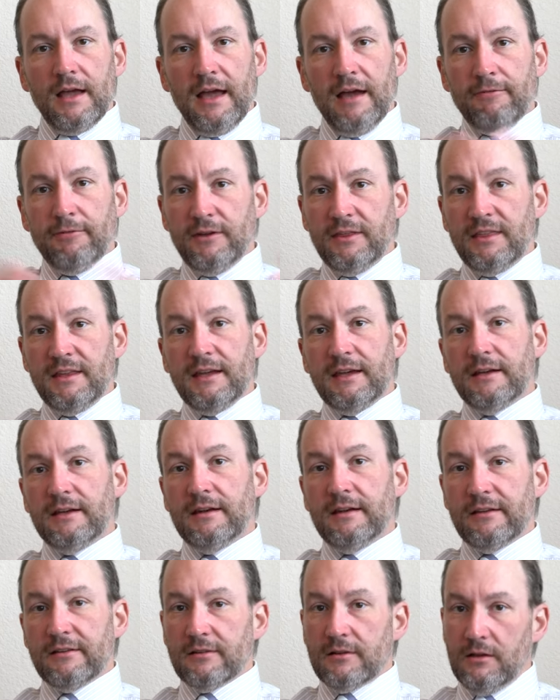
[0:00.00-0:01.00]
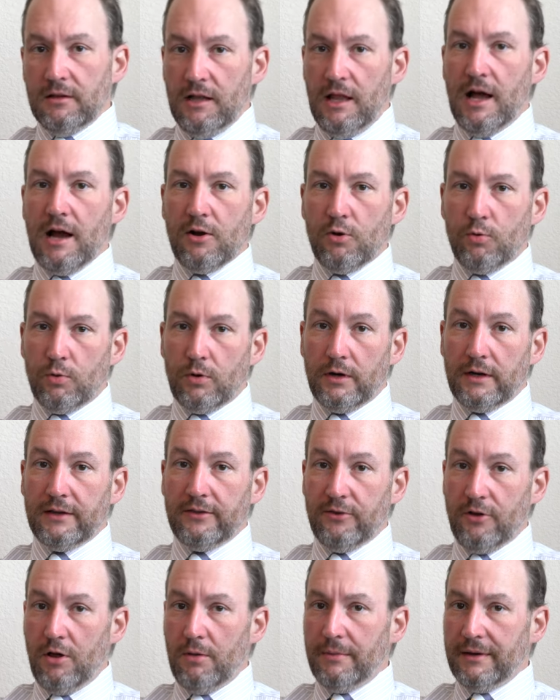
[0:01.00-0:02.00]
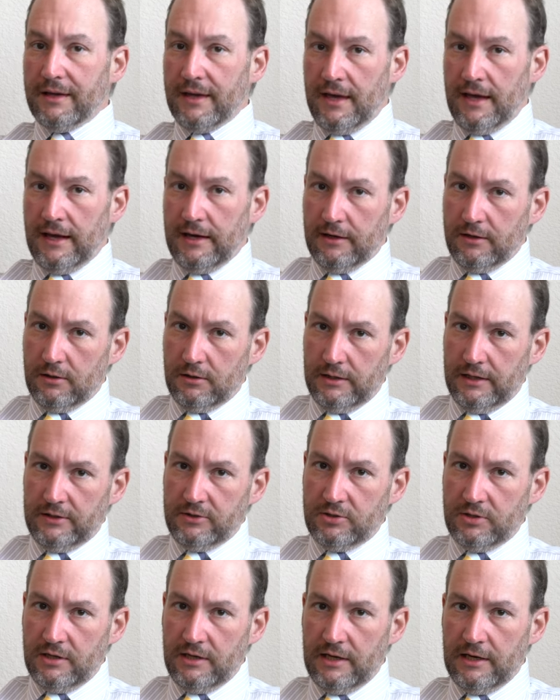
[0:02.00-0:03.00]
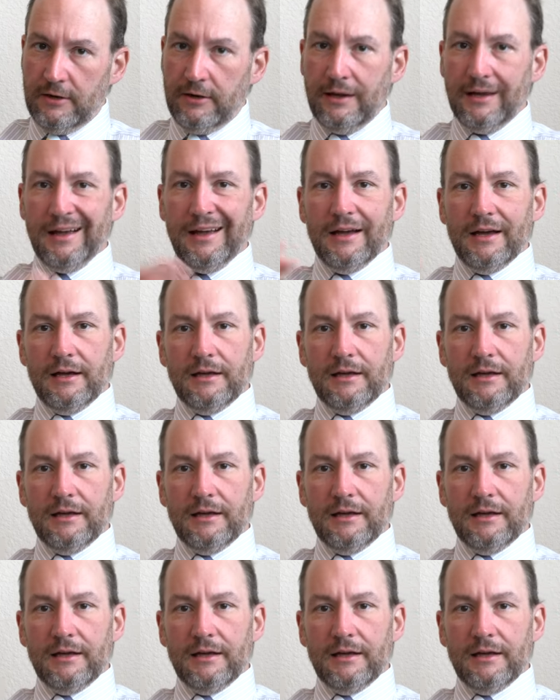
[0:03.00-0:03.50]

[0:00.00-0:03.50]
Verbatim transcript: everything in it is clockwork. It's all mechanical engineering,